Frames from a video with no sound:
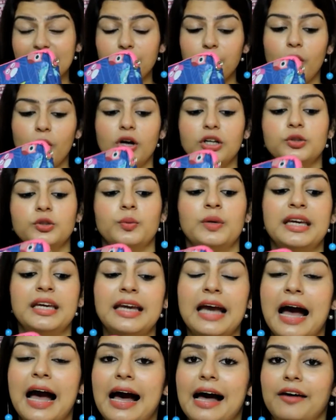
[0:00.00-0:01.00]
the box
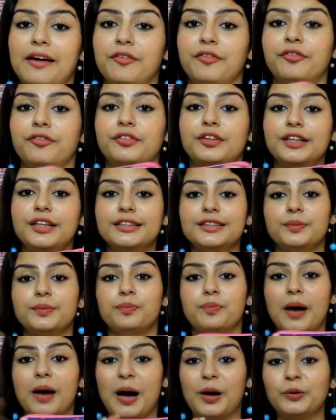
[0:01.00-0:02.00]
we have this
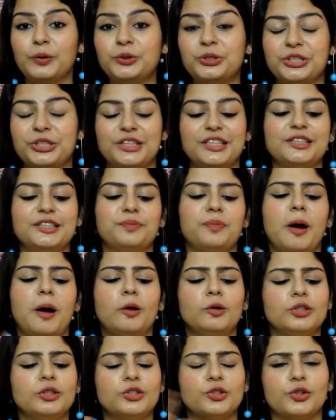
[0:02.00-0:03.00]
pouch. This
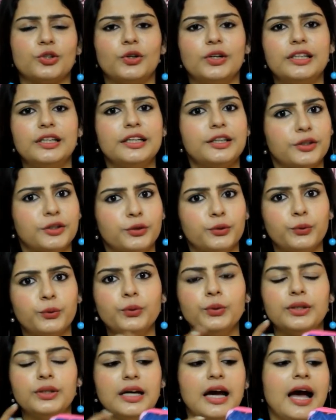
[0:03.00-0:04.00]
pouch is really
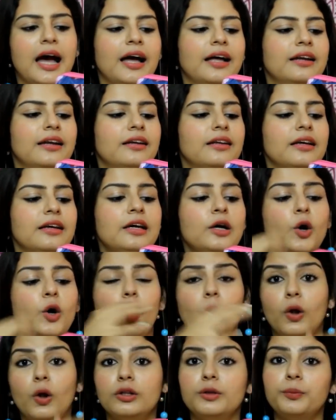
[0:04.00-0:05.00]
cute and
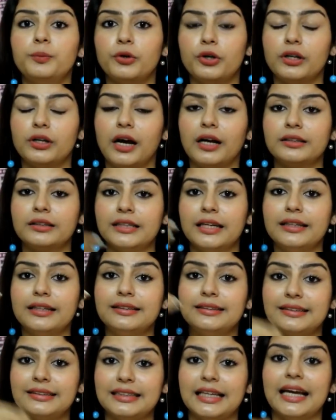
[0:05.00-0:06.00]
all the products are
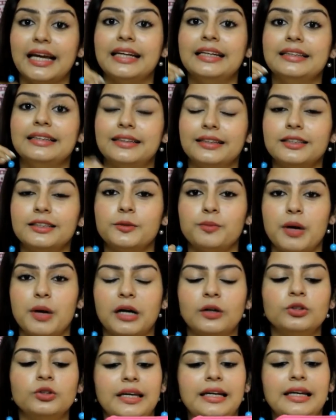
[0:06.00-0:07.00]
inside this
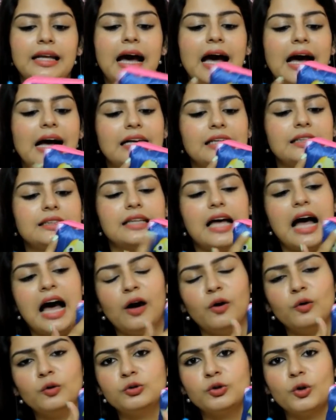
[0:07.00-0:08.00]
pouch. It has
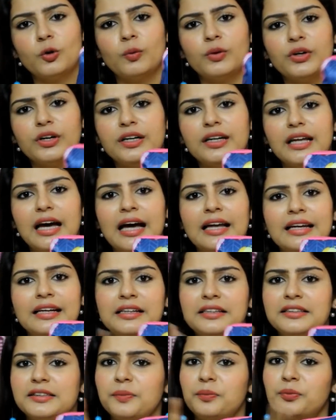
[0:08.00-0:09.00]
owls over it and
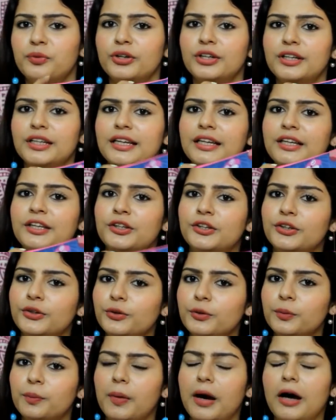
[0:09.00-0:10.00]
it is a pretty
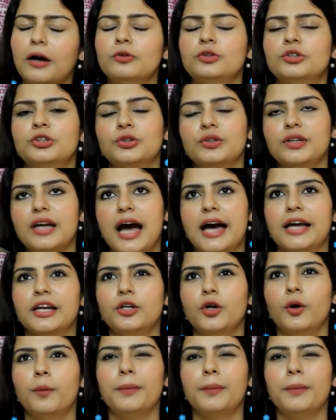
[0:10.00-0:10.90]
cute pouch to carry your